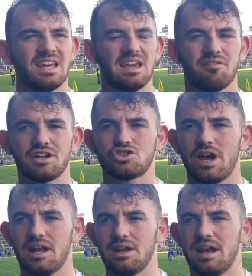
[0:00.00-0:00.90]
even a
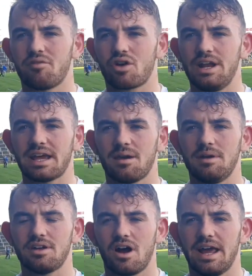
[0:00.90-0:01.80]
training, it never kind of came
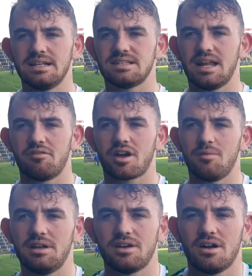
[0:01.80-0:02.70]
into our heads, it never
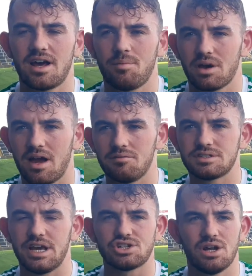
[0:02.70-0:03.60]
came into our topic of
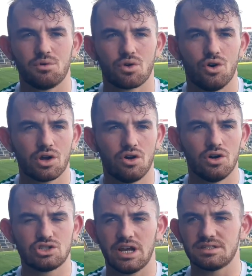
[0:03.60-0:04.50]
conversation that we were going to go
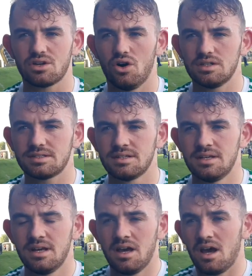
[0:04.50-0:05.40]
and chase goals.
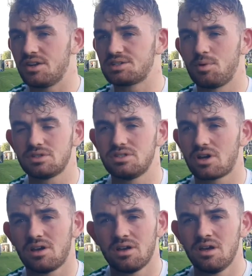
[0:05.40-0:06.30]
I suppose, look,
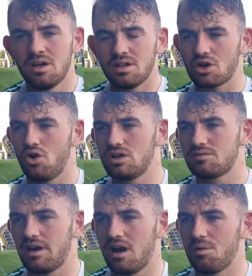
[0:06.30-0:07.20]
the goals
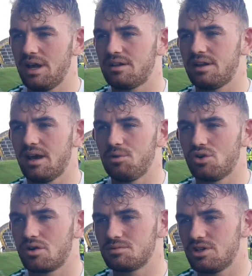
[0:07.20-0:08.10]
fell our way today and we
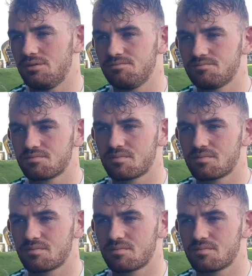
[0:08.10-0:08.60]
took them, so.